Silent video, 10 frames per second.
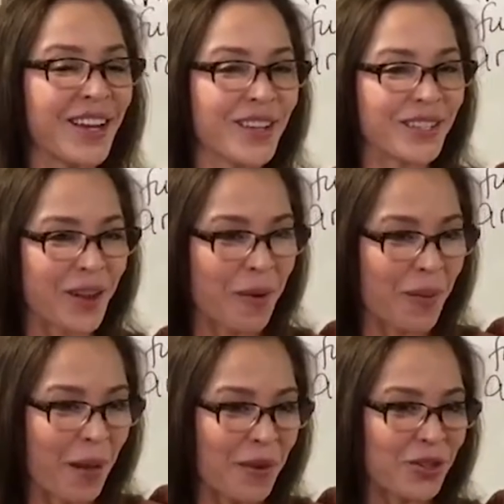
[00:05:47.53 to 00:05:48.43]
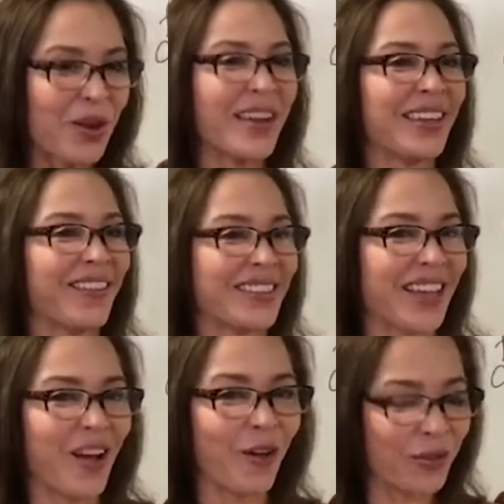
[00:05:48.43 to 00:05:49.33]
So I'm going to try to give us a
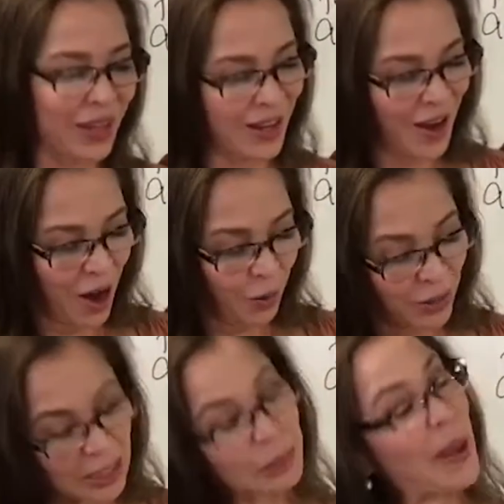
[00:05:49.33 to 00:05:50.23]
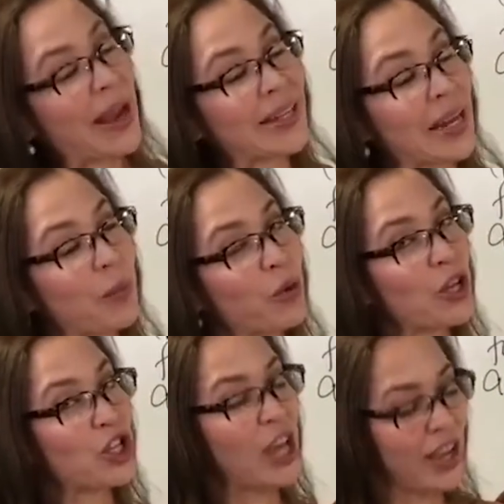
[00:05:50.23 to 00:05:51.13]
healthy respect and
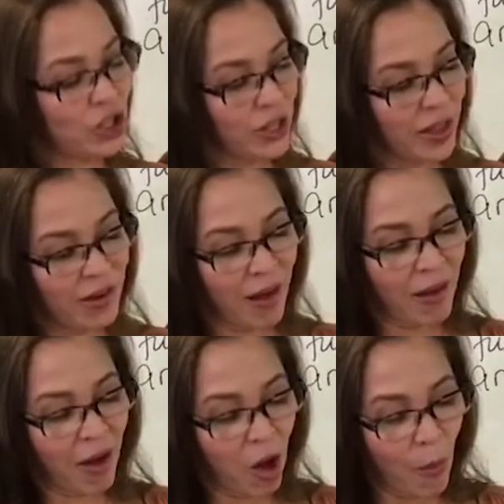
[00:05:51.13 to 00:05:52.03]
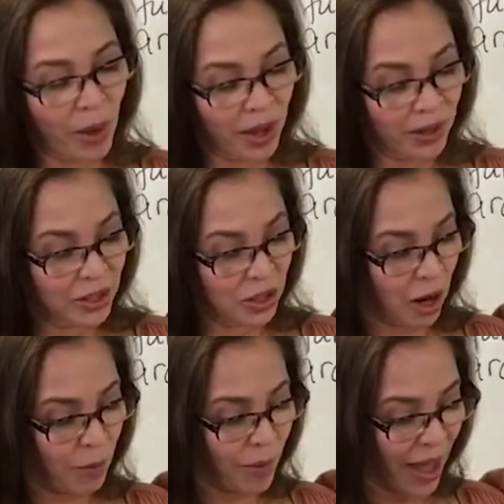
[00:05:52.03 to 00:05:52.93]
appreciation that not all bugs are
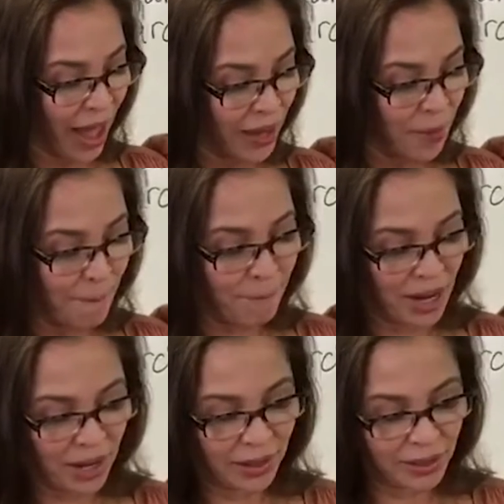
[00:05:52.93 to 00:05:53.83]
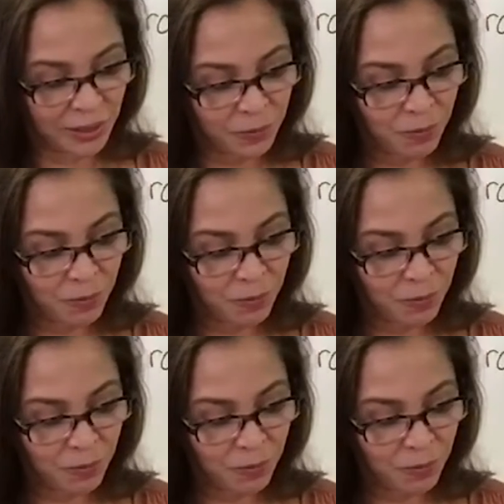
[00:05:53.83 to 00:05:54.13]
bad bugs.